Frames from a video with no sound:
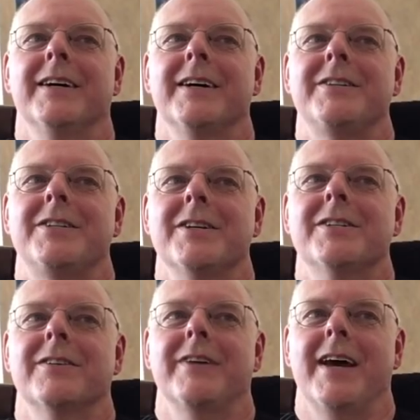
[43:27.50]
I
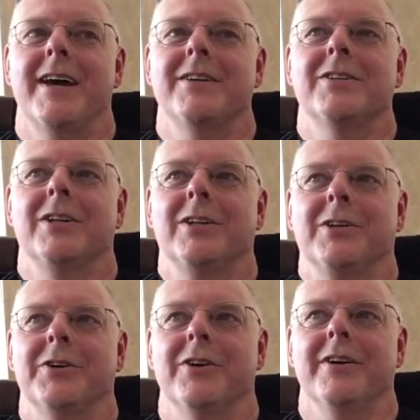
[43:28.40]
just have had to
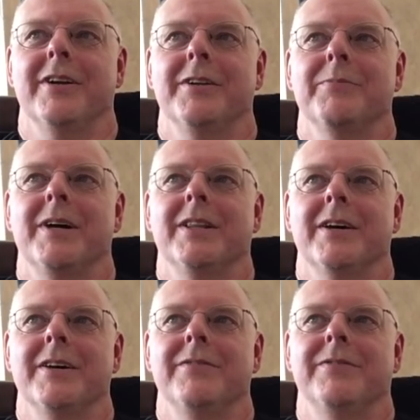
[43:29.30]
learn in my
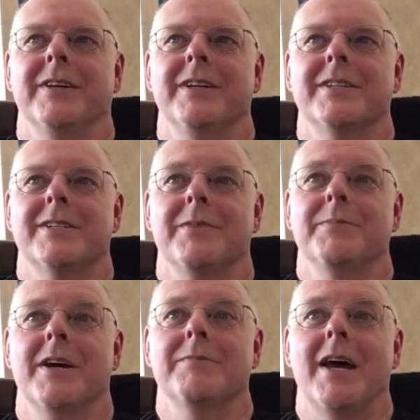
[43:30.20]
life that has
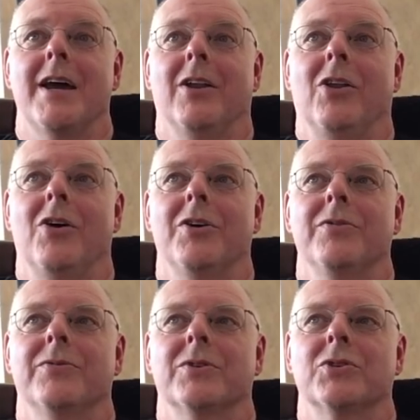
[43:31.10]
sometimes had a lot
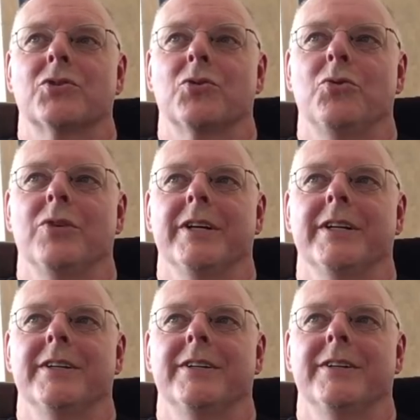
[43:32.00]
of control in
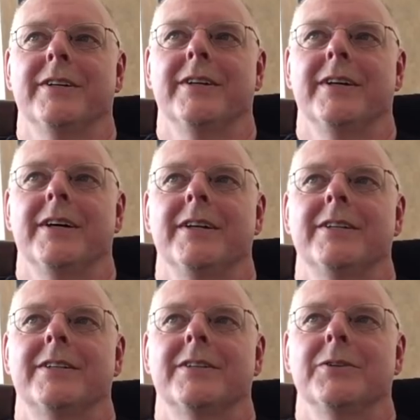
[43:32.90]
it,
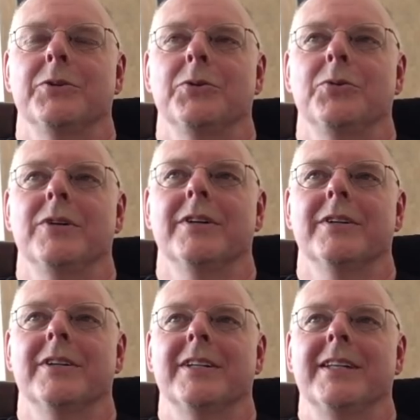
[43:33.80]
to
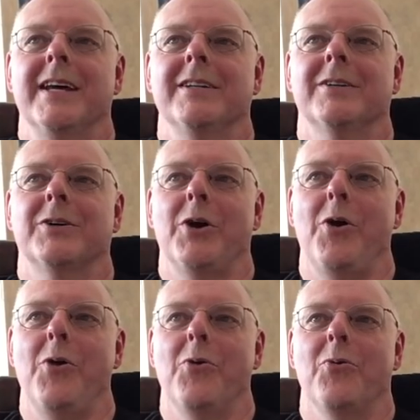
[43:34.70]
let
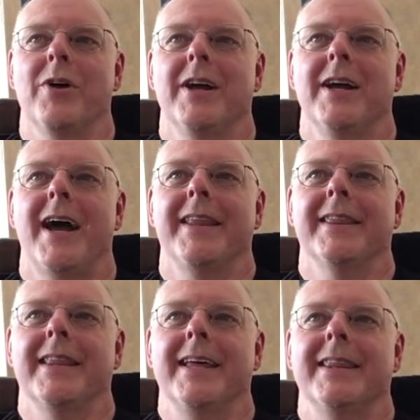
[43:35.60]
go
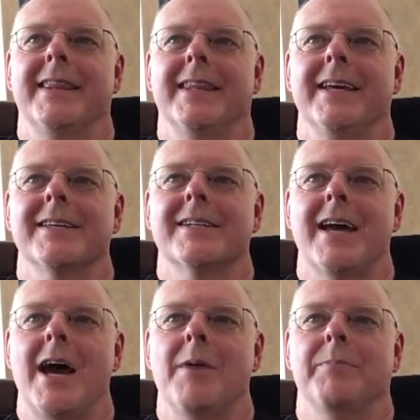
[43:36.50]
and let things
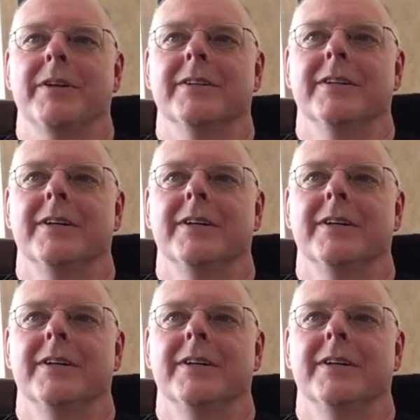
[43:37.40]
happen,